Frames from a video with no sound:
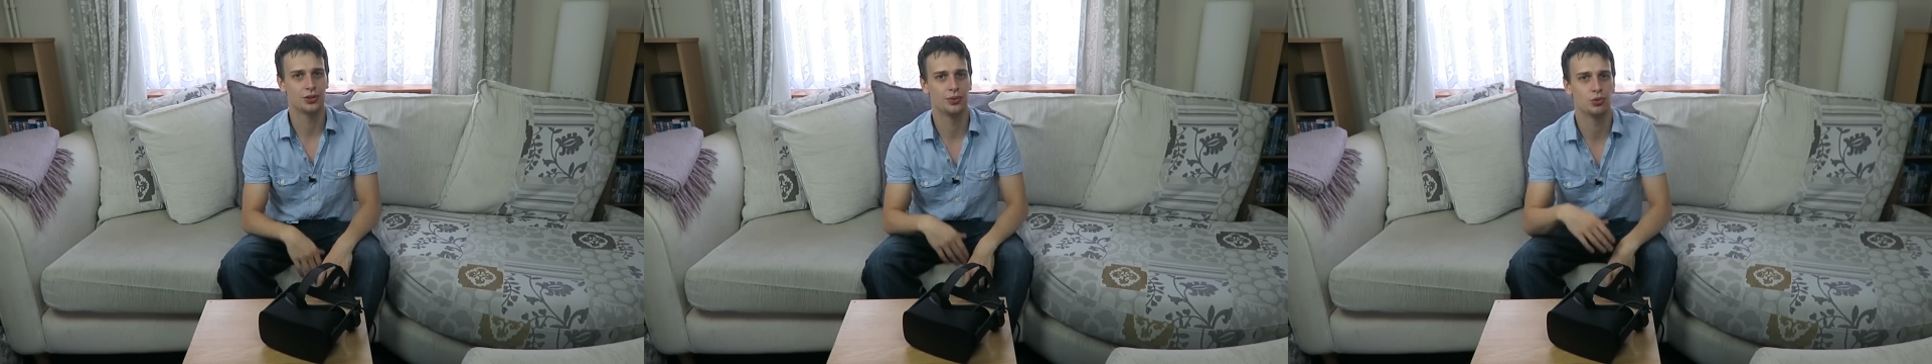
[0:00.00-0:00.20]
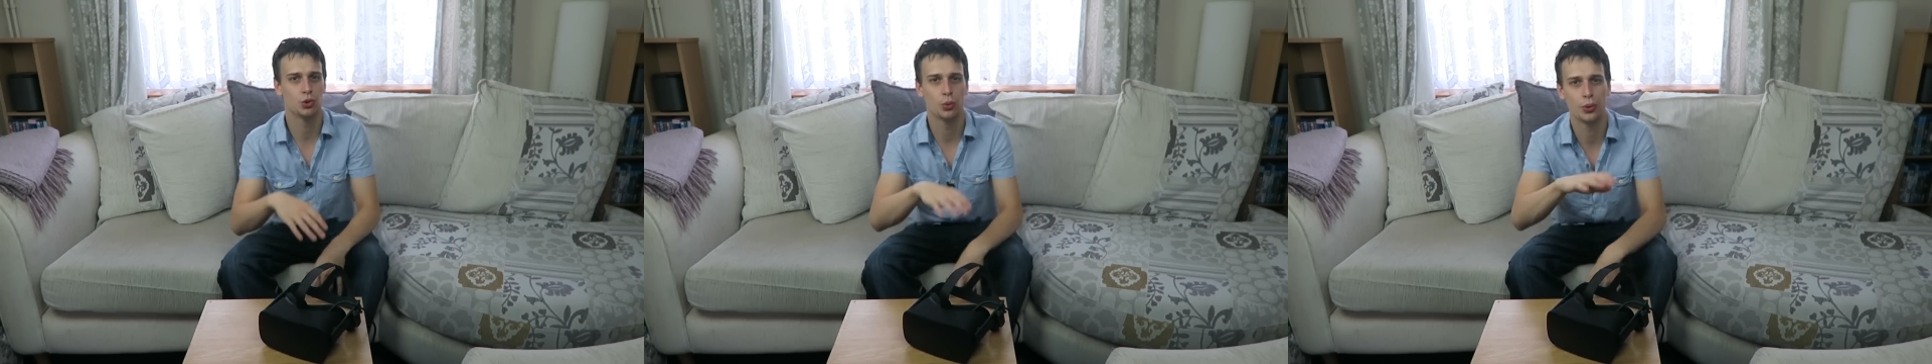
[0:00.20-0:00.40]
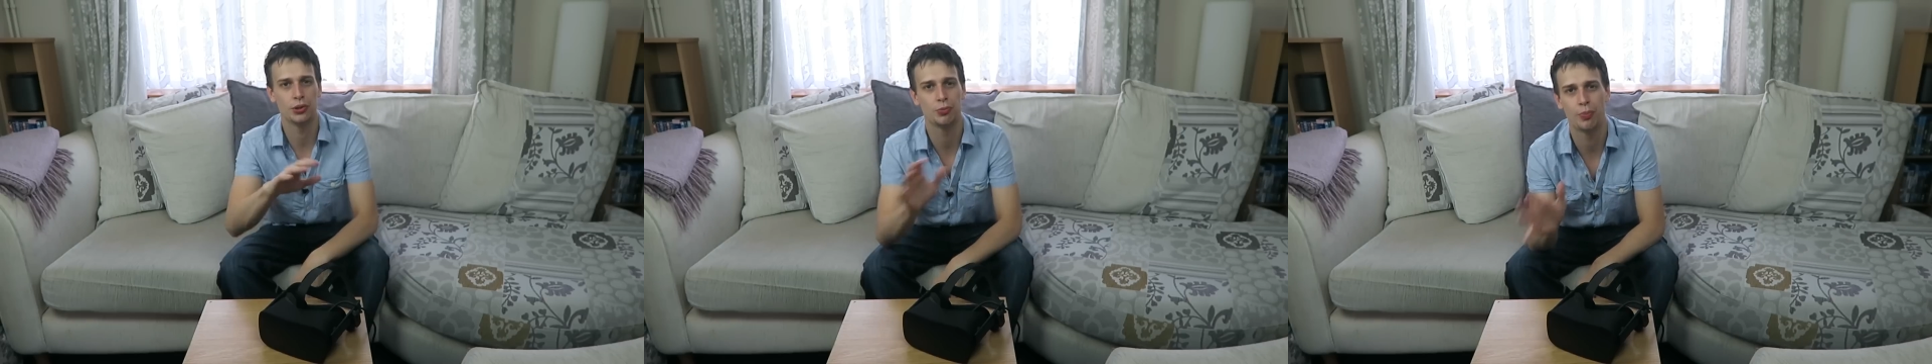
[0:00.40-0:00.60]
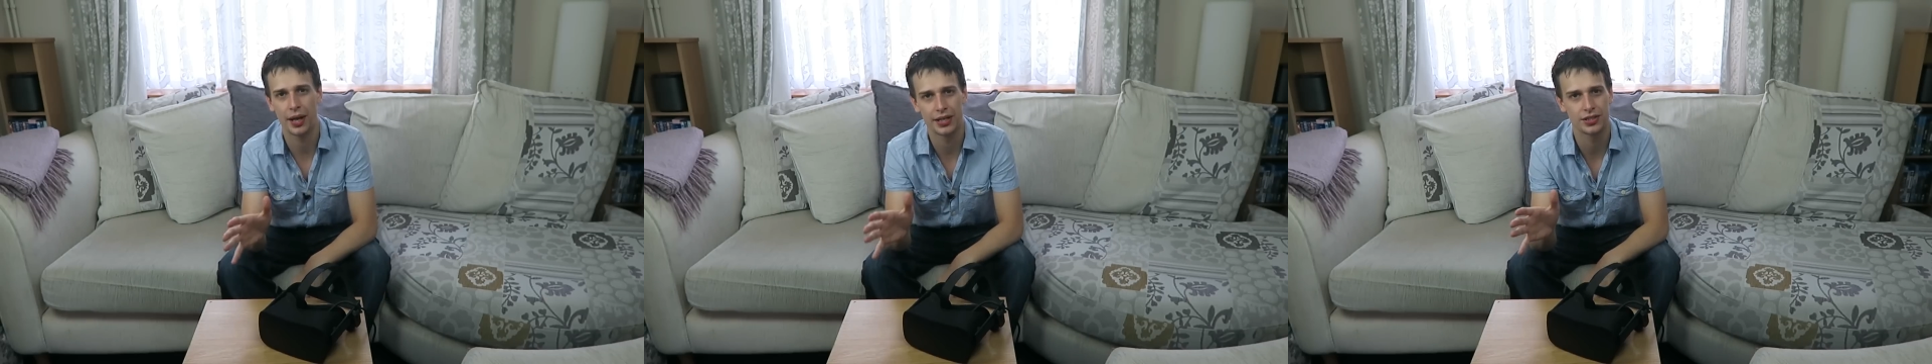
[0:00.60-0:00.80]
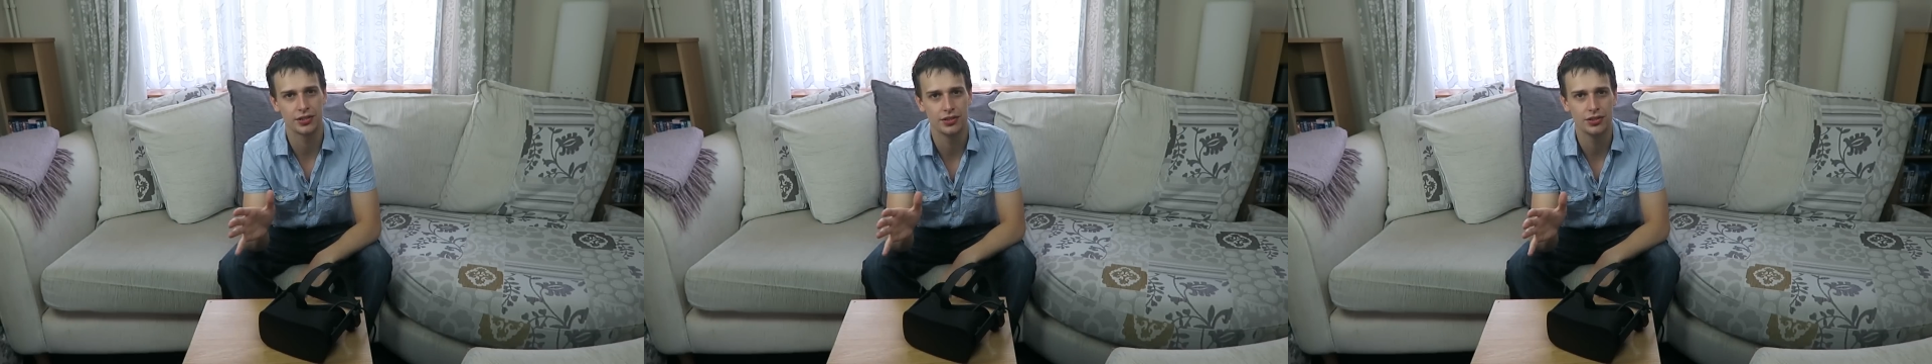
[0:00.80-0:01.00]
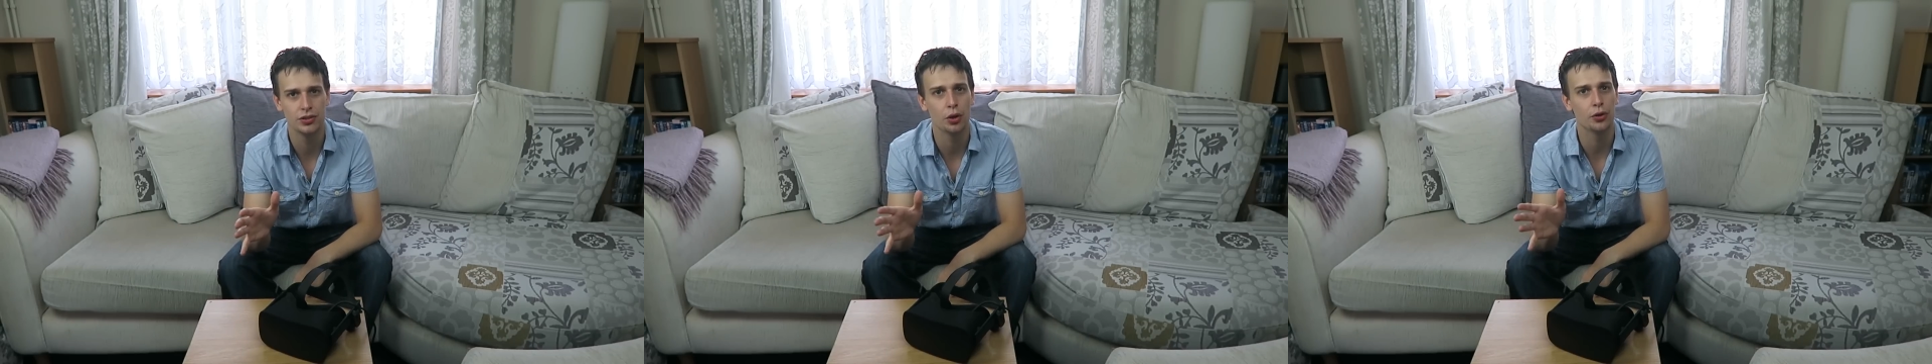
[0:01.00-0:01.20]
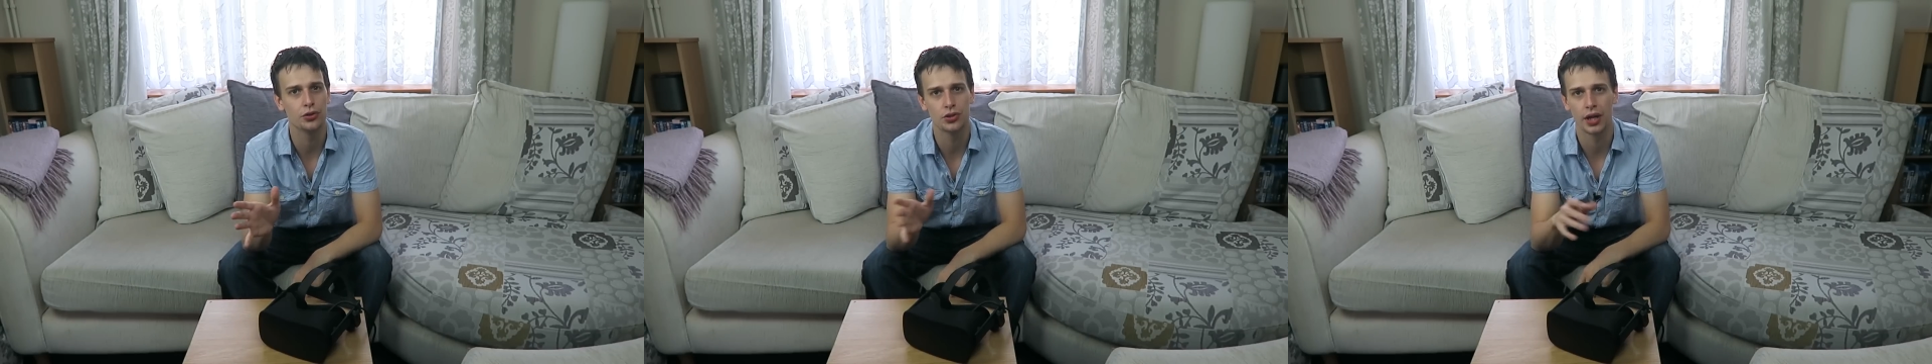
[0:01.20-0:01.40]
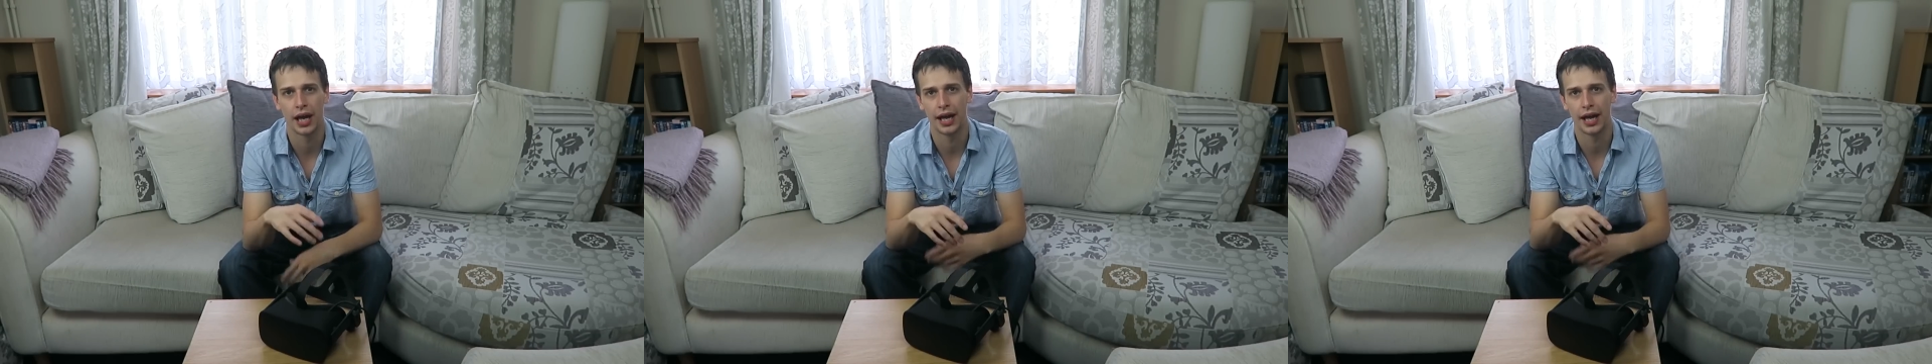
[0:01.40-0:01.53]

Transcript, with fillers: so it's always best not to